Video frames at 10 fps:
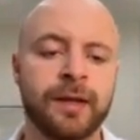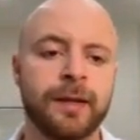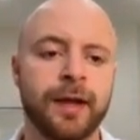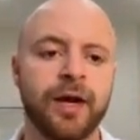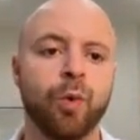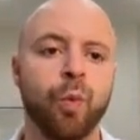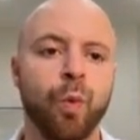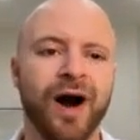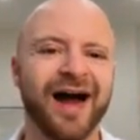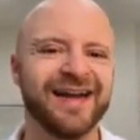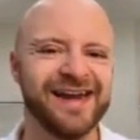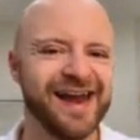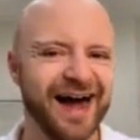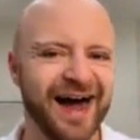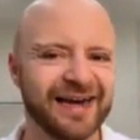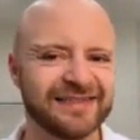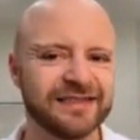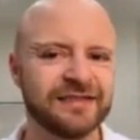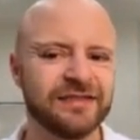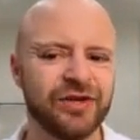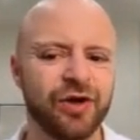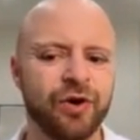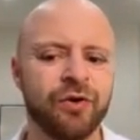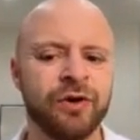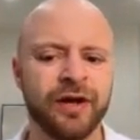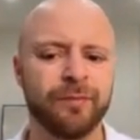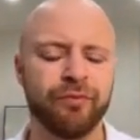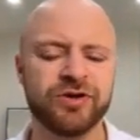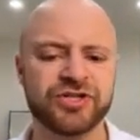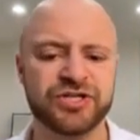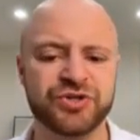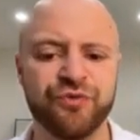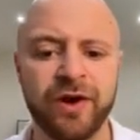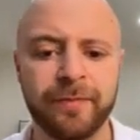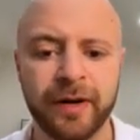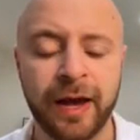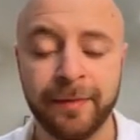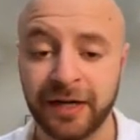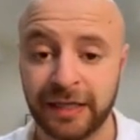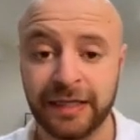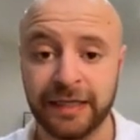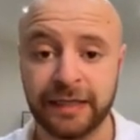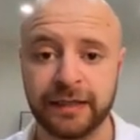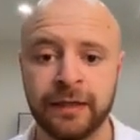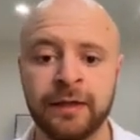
Like, why not? An impression is great, but how about a click?